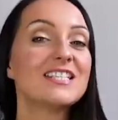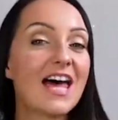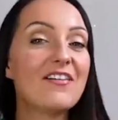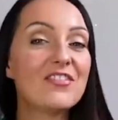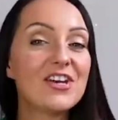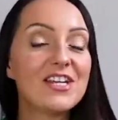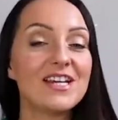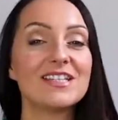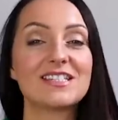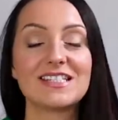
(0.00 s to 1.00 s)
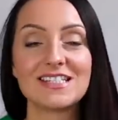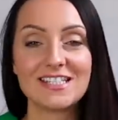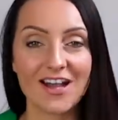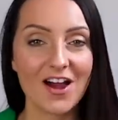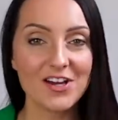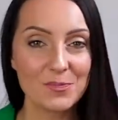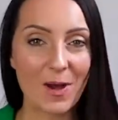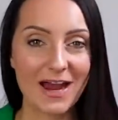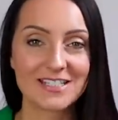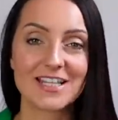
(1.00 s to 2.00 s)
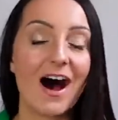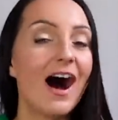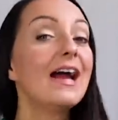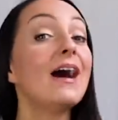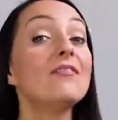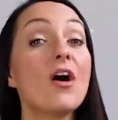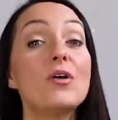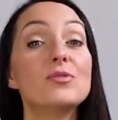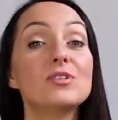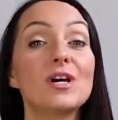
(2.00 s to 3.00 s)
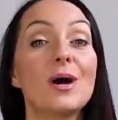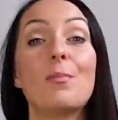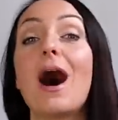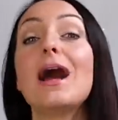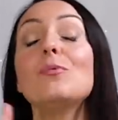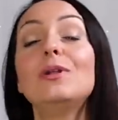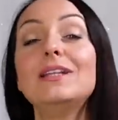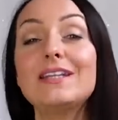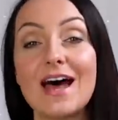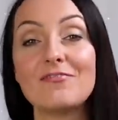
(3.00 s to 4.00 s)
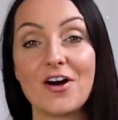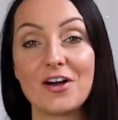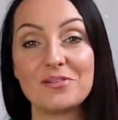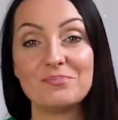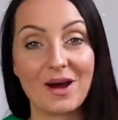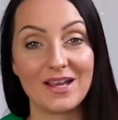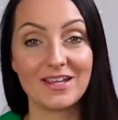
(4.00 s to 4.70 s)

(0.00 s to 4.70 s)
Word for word: seven designer bags that I have owned but I will never buy